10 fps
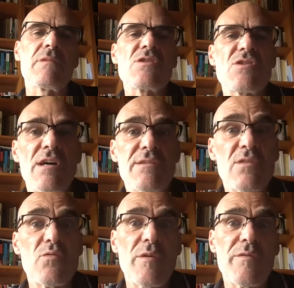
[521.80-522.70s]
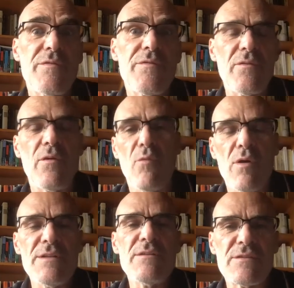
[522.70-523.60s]
started with or
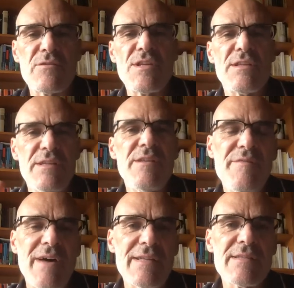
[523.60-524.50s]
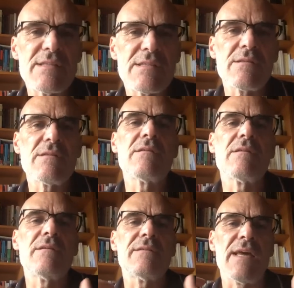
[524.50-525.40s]
were interested in events
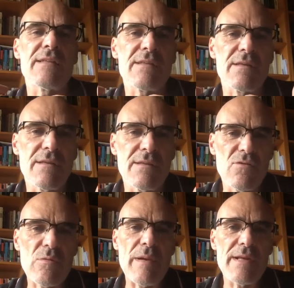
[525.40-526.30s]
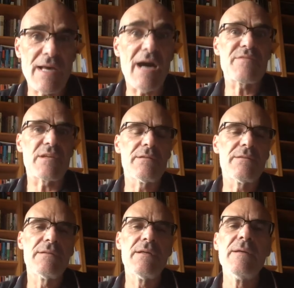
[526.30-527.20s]
that took place after
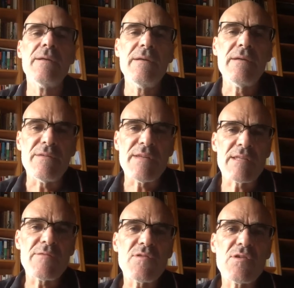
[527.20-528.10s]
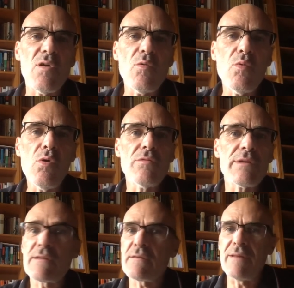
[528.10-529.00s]
the end of the Cold War.
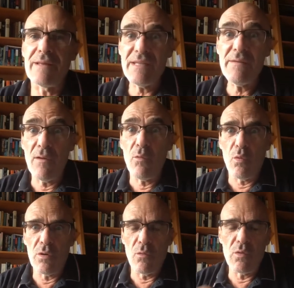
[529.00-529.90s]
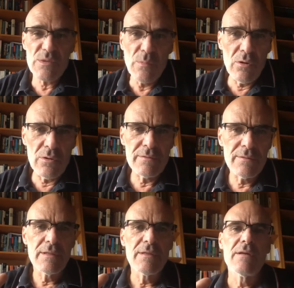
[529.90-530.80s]
That and what's more,
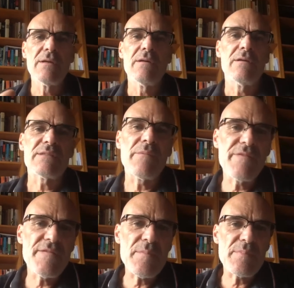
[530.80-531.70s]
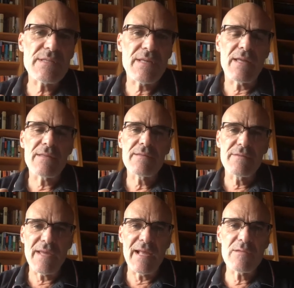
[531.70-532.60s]
some 50%
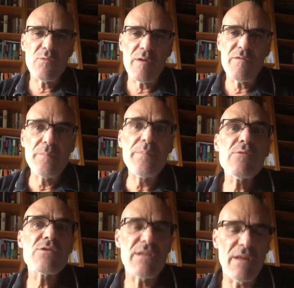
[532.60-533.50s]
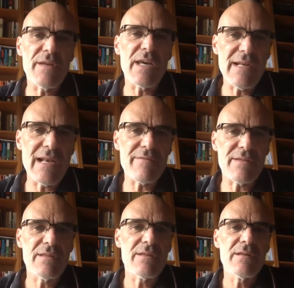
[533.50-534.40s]
dealt with post
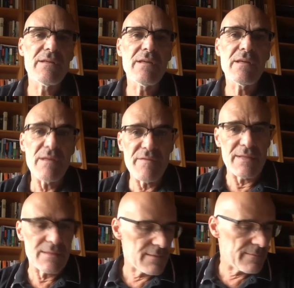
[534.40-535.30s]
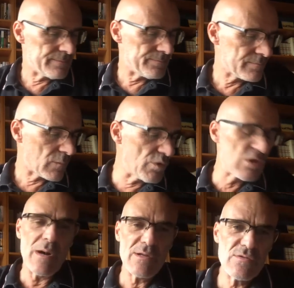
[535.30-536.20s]
9/11 events, which
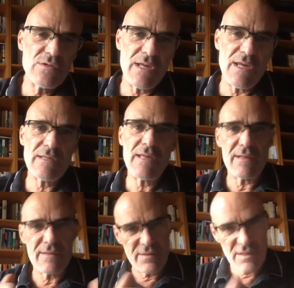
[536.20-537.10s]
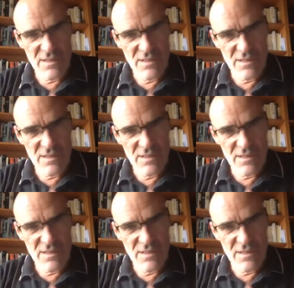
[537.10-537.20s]
amounts to saying that the